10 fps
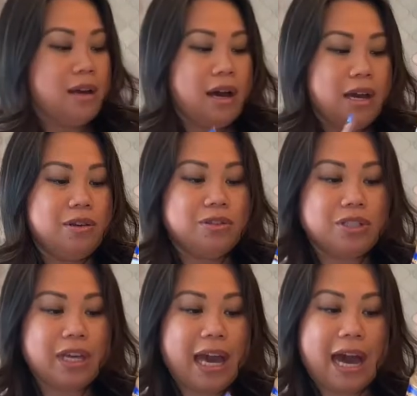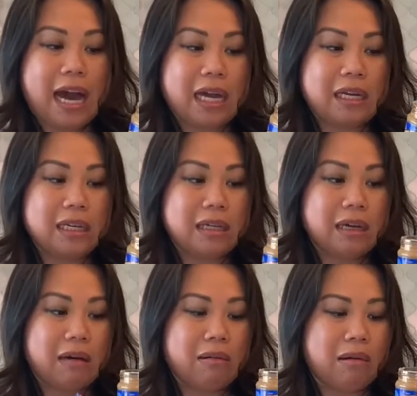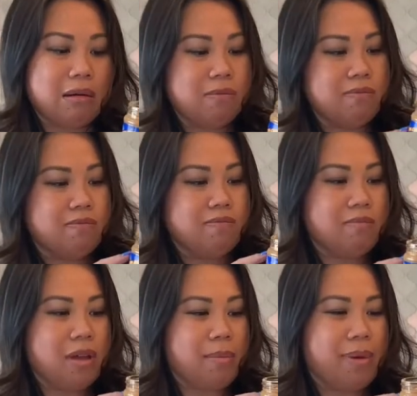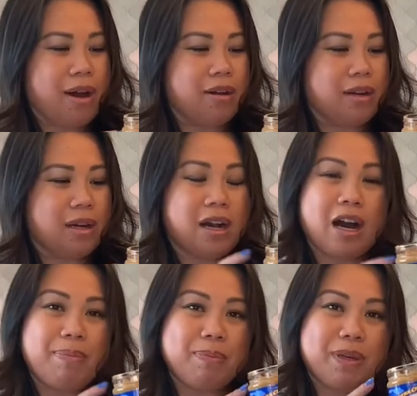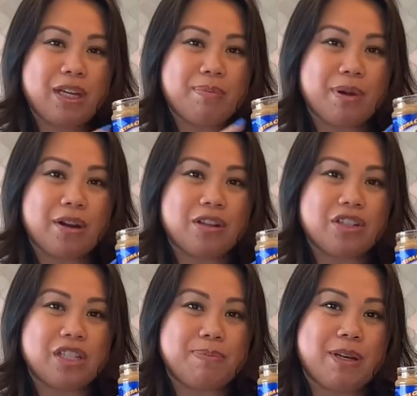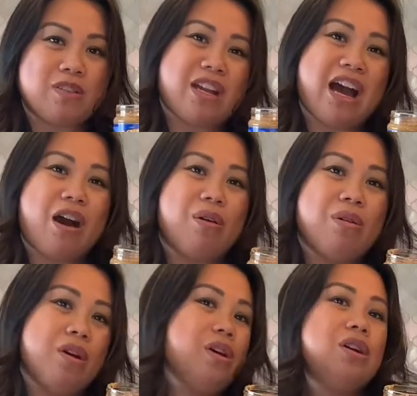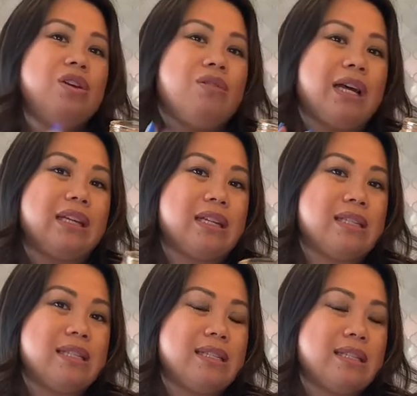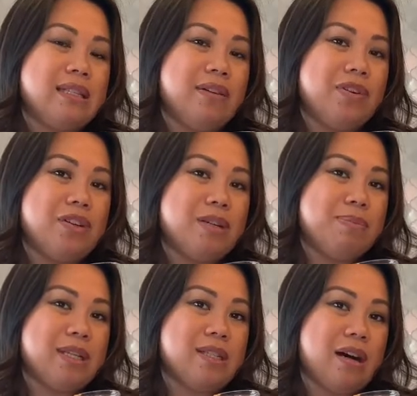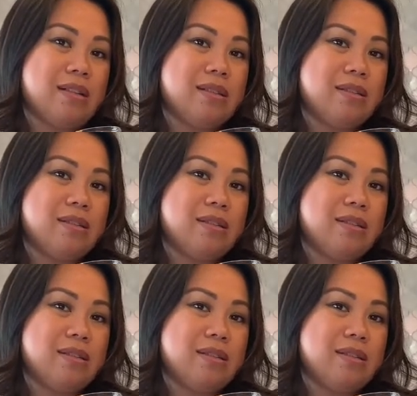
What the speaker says: I usually add about 1 cup of peanut butter. It just depends on how you like the consistency of your dipping sauce.